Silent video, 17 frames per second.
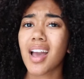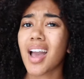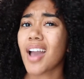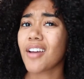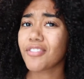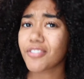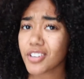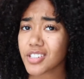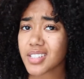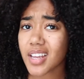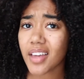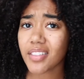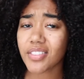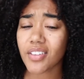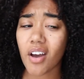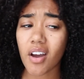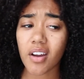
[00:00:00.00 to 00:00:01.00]
At first
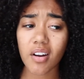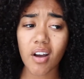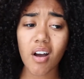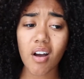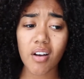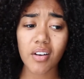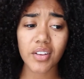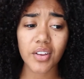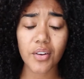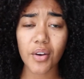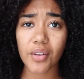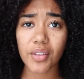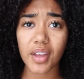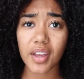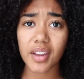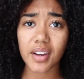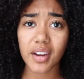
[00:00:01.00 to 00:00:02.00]
I thought, oh, you
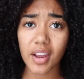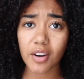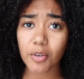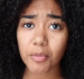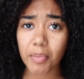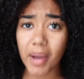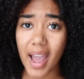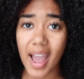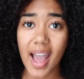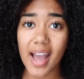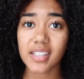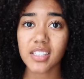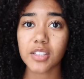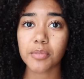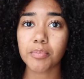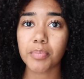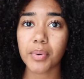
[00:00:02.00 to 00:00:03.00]
know, it'll
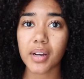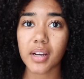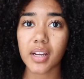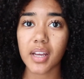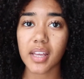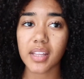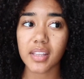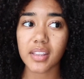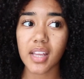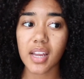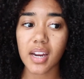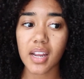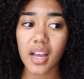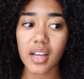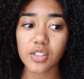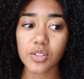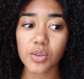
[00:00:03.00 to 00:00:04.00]
pass. But then
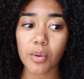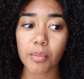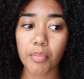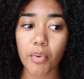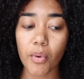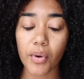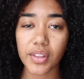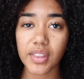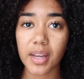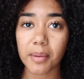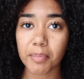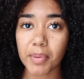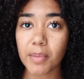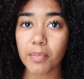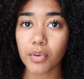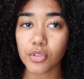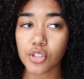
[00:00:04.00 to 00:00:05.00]
it got to a point that
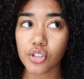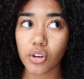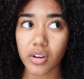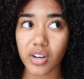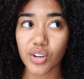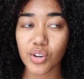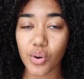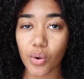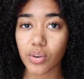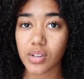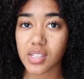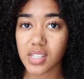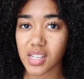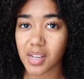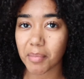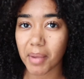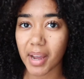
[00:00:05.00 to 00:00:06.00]
people started
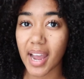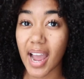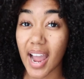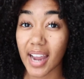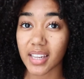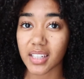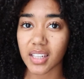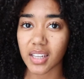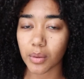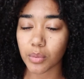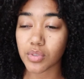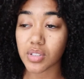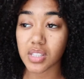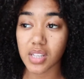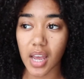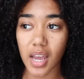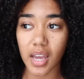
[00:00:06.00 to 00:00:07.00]
noticing my acne. It
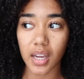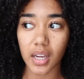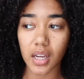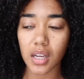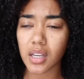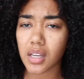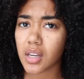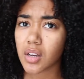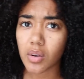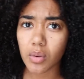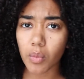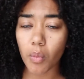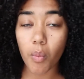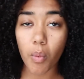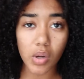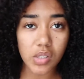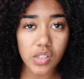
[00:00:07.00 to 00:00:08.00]
was like,
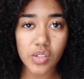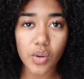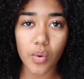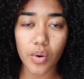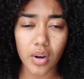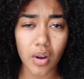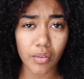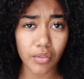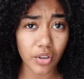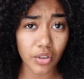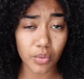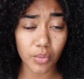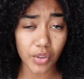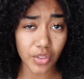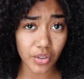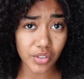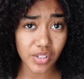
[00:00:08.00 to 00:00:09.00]
what's going on
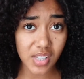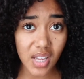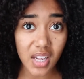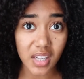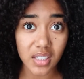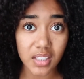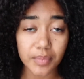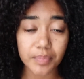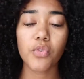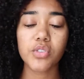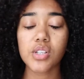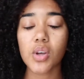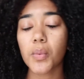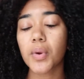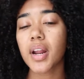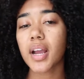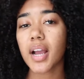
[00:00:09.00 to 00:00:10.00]
with your skin?
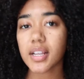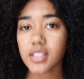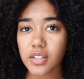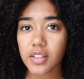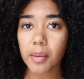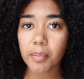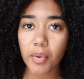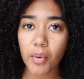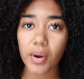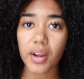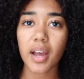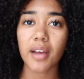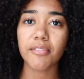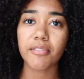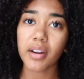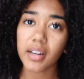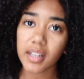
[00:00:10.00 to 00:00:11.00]
So when I got to that point,
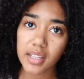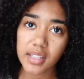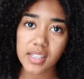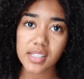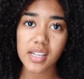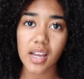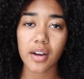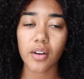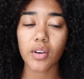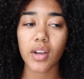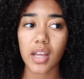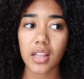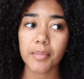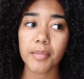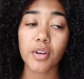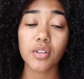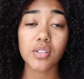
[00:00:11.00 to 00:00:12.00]
I finally decided, okay,
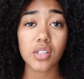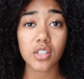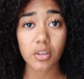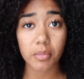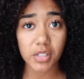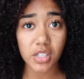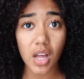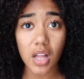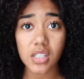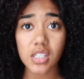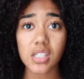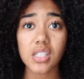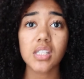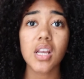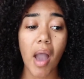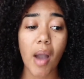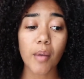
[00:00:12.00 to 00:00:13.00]
let me go to the
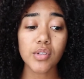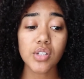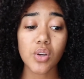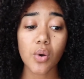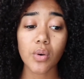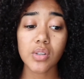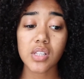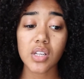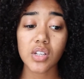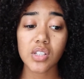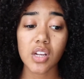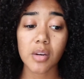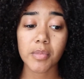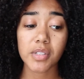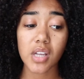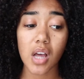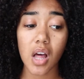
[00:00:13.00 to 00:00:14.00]
dermatologist. I was going to the
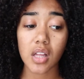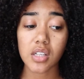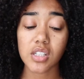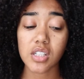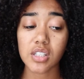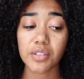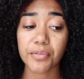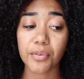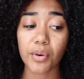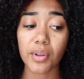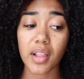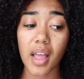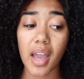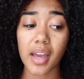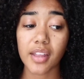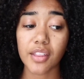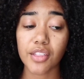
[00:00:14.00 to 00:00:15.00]
dermatologist for
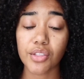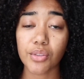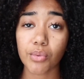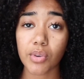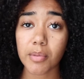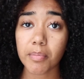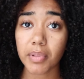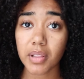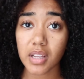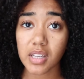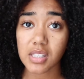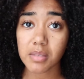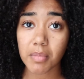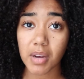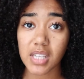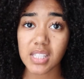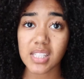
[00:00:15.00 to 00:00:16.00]
like
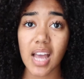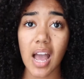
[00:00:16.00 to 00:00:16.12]
3+ months.